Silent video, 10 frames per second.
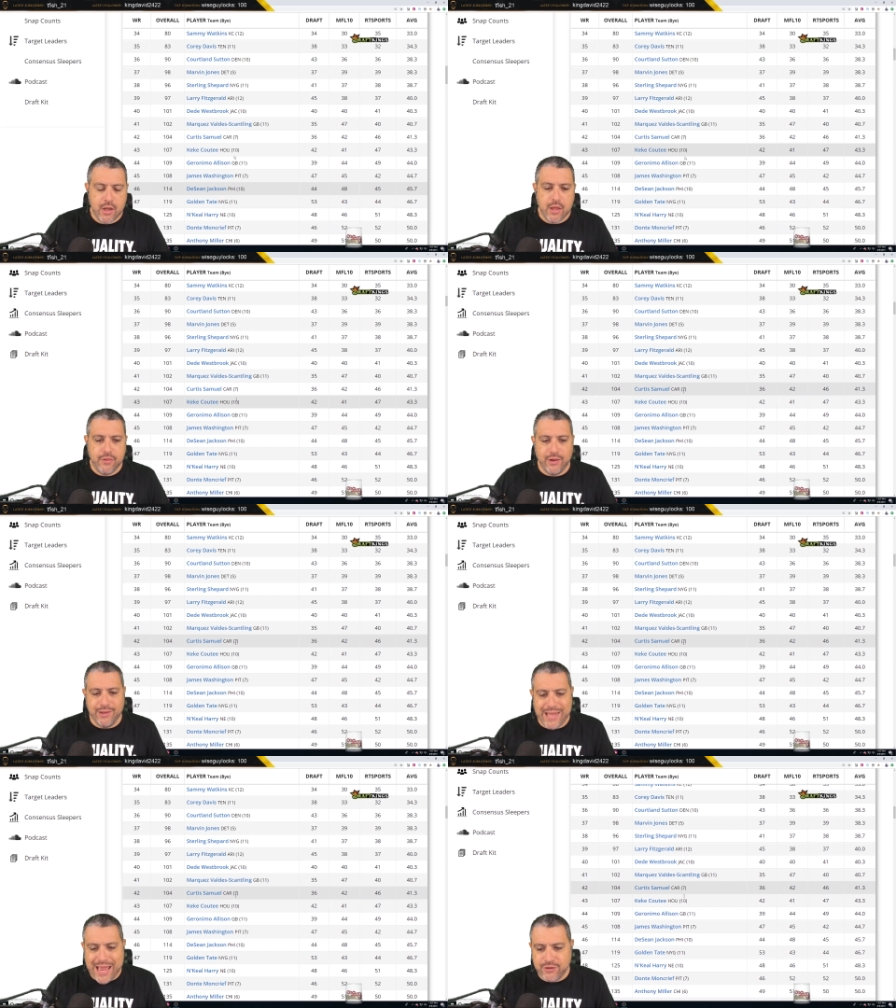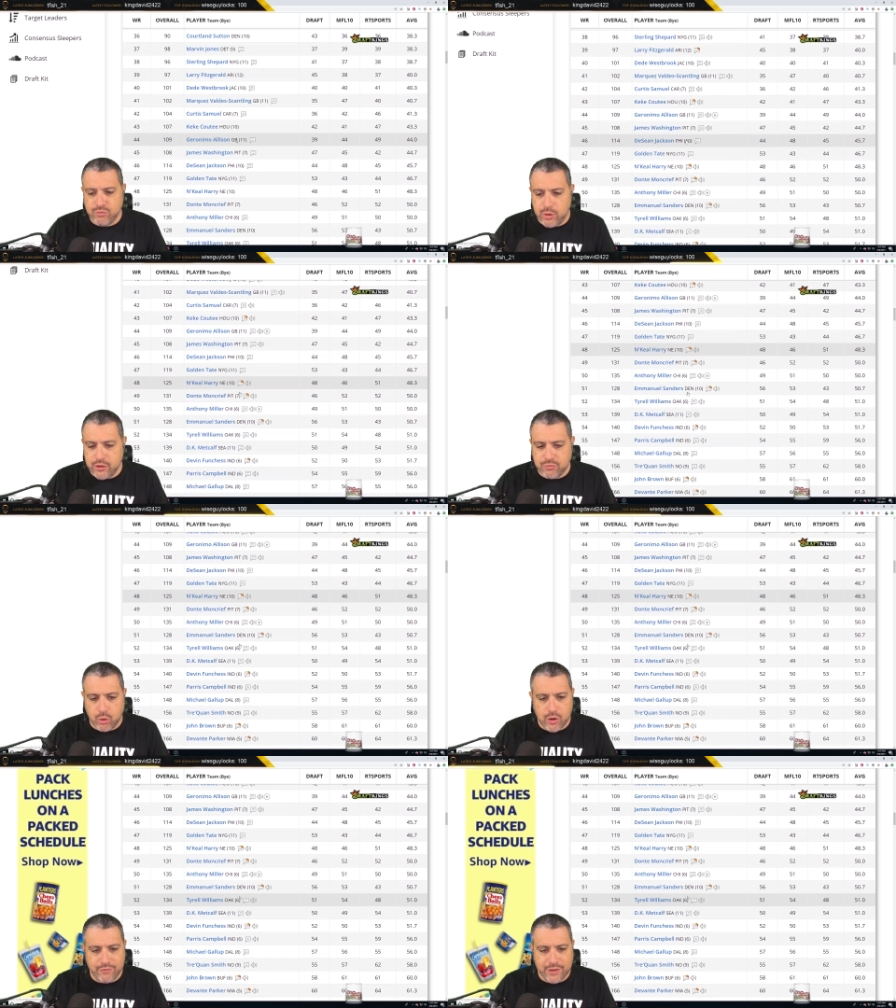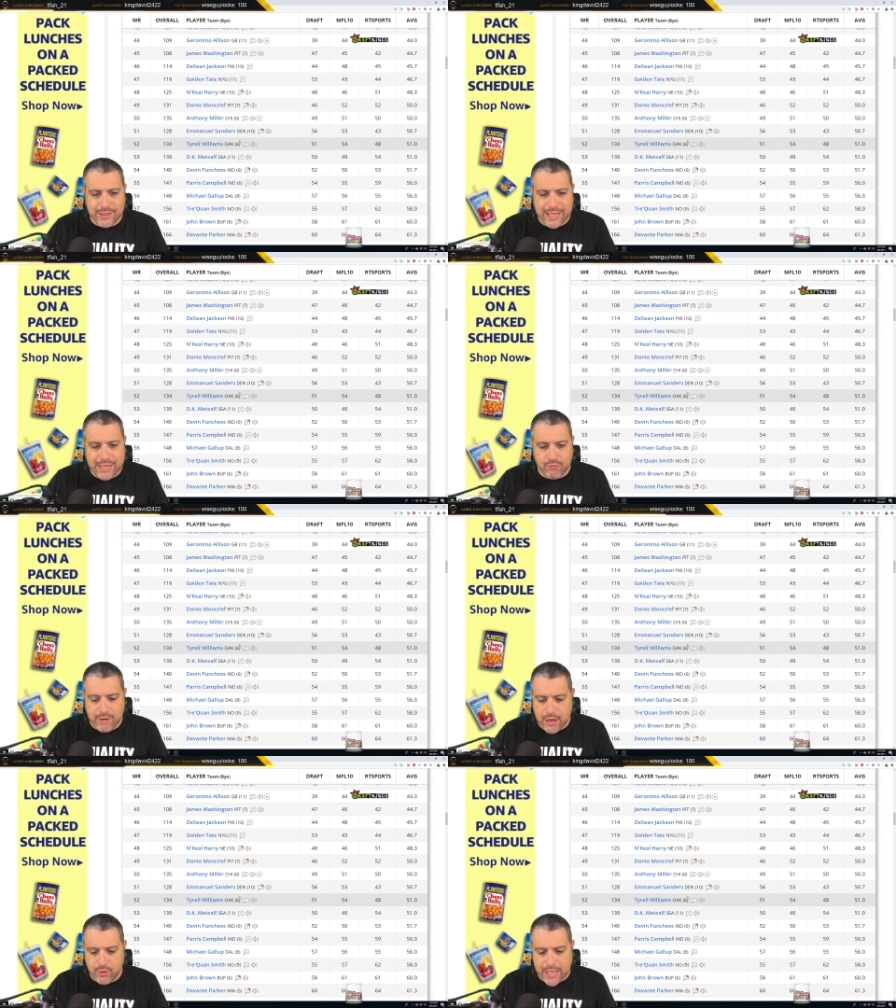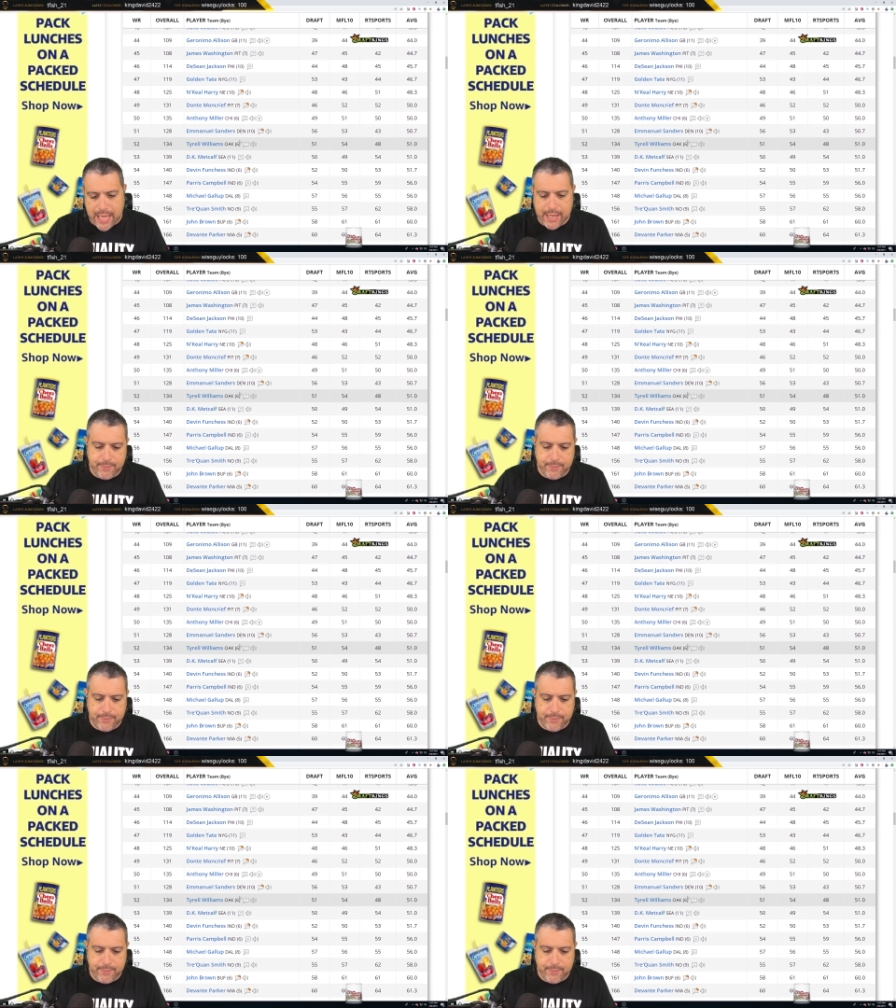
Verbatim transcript: The last one is more of a late round guy.